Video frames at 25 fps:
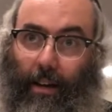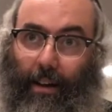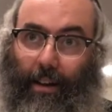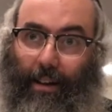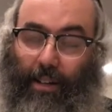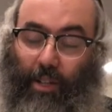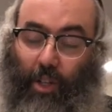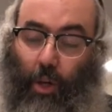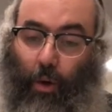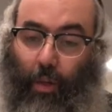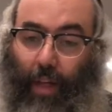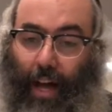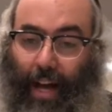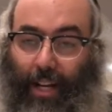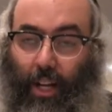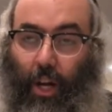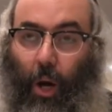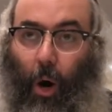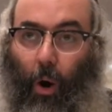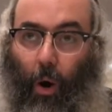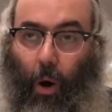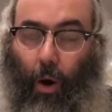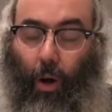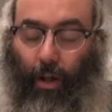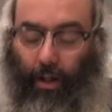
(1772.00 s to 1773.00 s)
So that
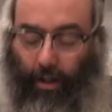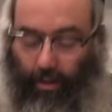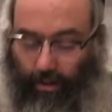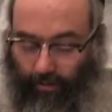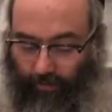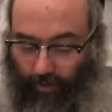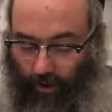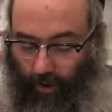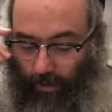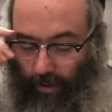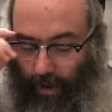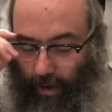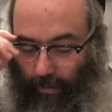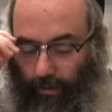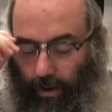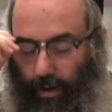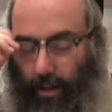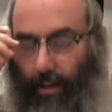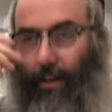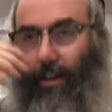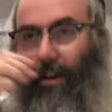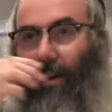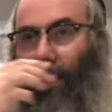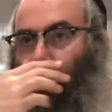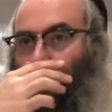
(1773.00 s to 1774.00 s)
kol, if you
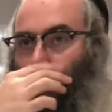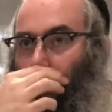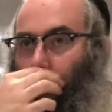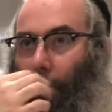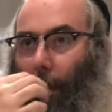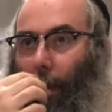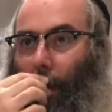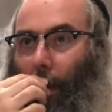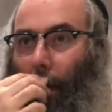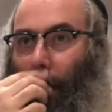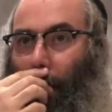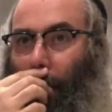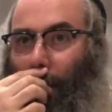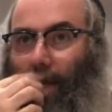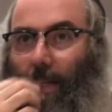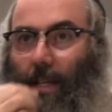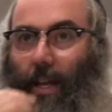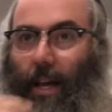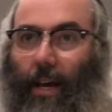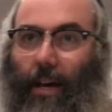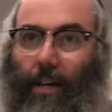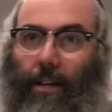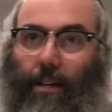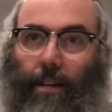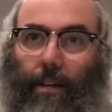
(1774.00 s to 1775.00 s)
remember, he
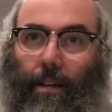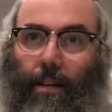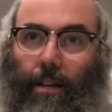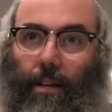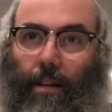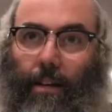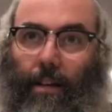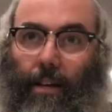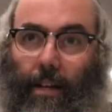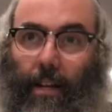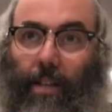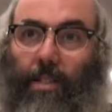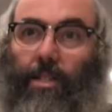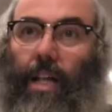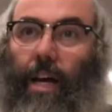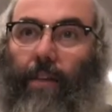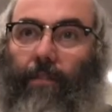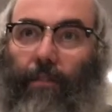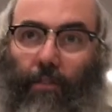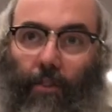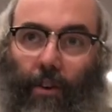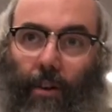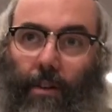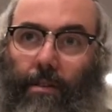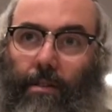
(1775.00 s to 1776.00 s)
said, he doesn't have
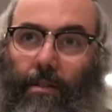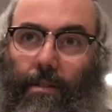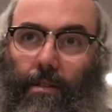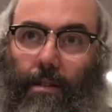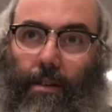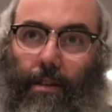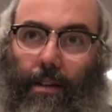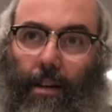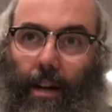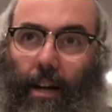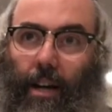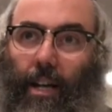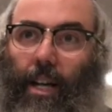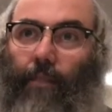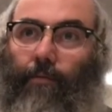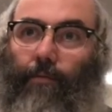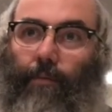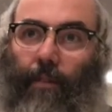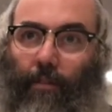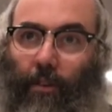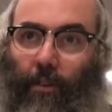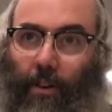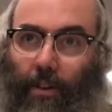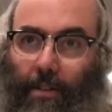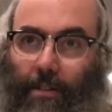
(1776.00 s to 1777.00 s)
a voice, I'll give him
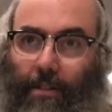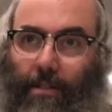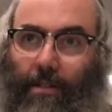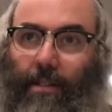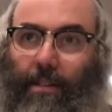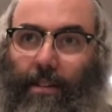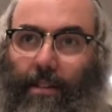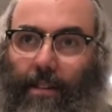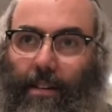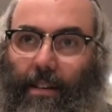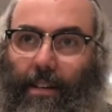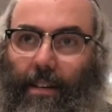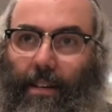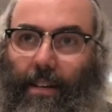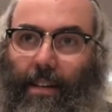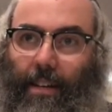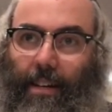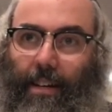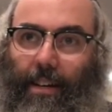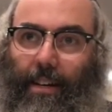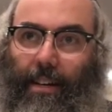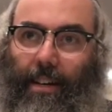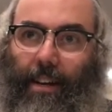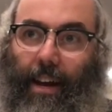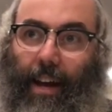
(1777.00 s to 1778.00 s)
a voice.
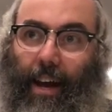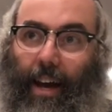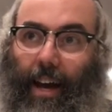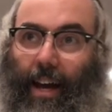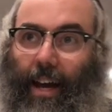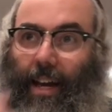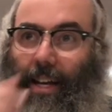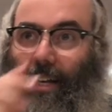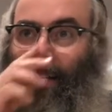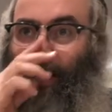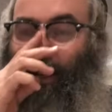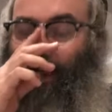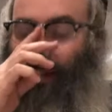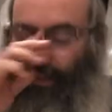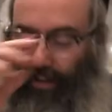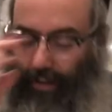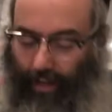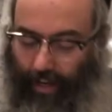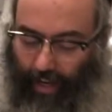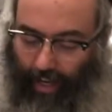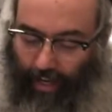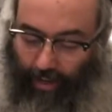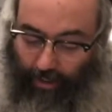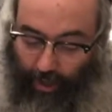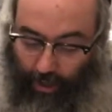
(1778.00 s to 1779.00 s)
And
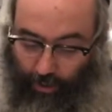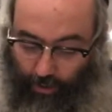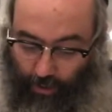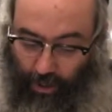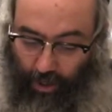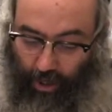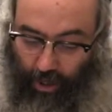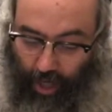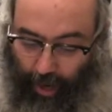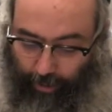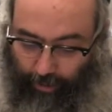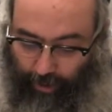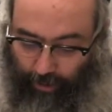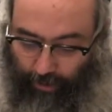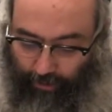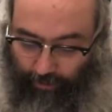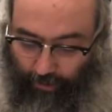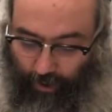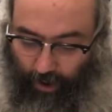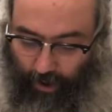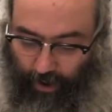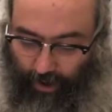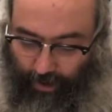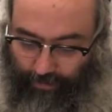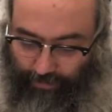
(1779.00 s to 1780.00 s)
this was the Shabbos
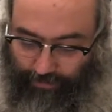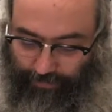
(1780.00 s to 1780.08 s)
before.